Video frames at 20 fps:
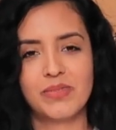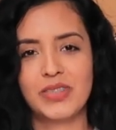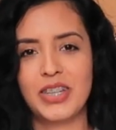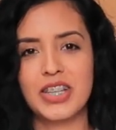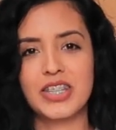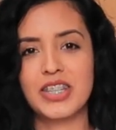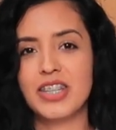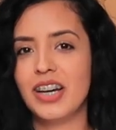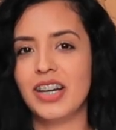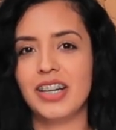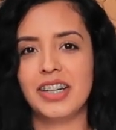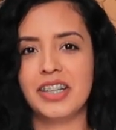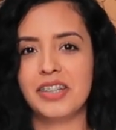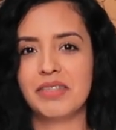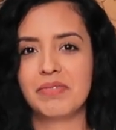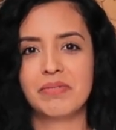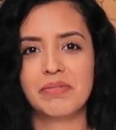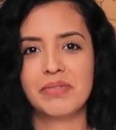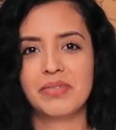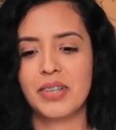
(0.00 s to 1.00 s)
Just
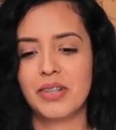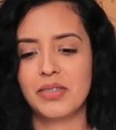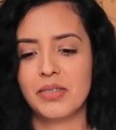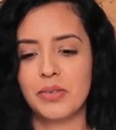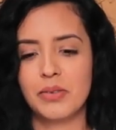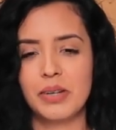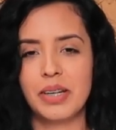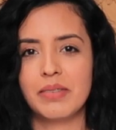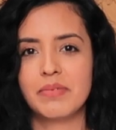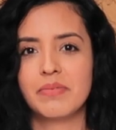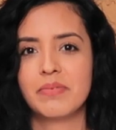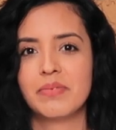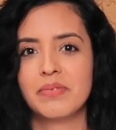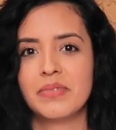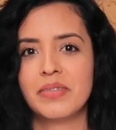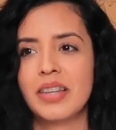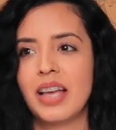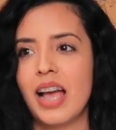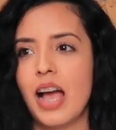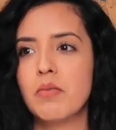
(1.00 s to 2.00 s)
nuh-uh. Don't do it.
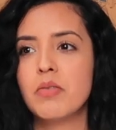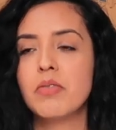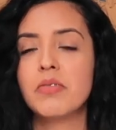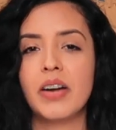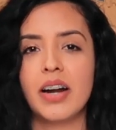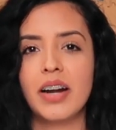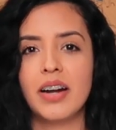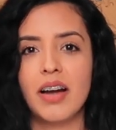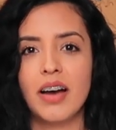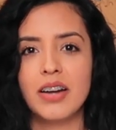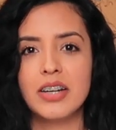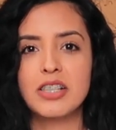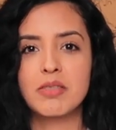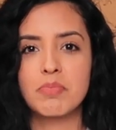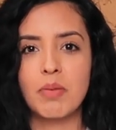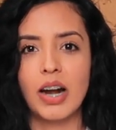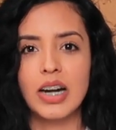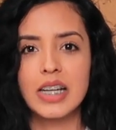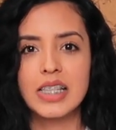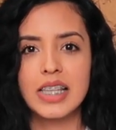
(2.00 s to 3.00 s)
I'm a very
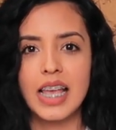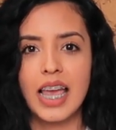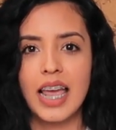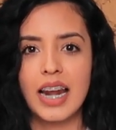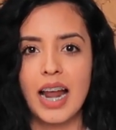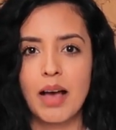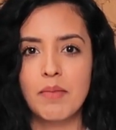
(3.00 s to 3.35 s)
honest person.